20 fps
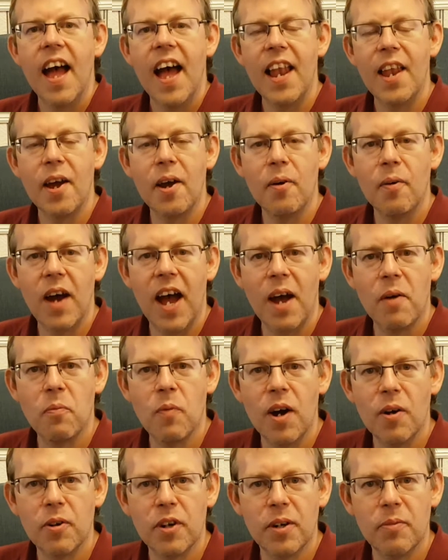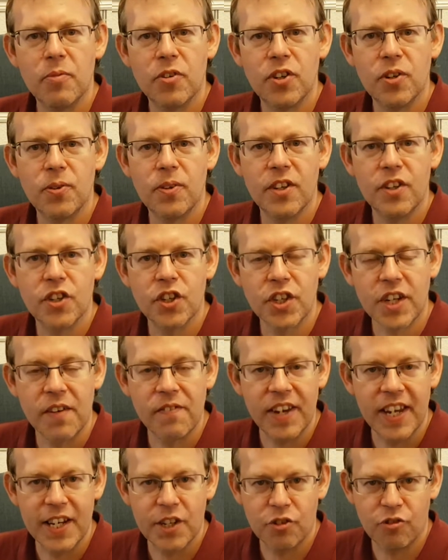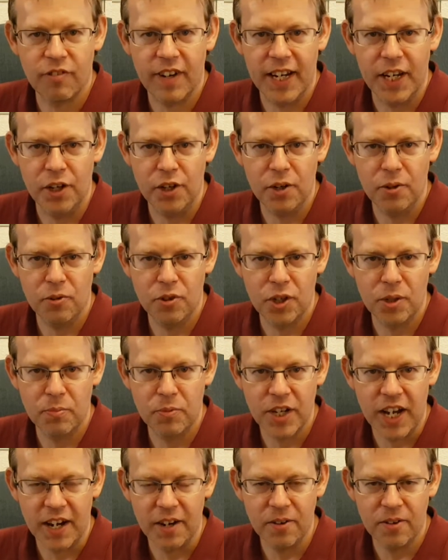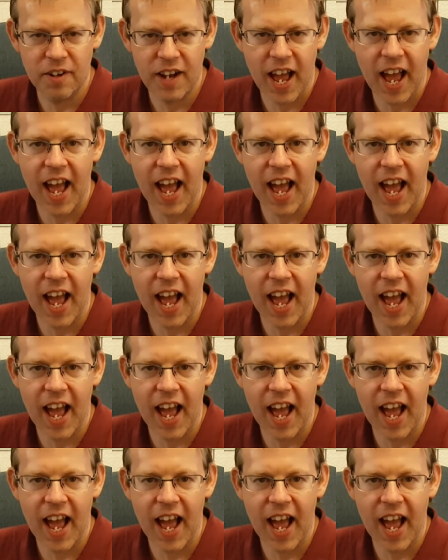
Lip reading: Hello and welcome to the Discover History YouTube channel,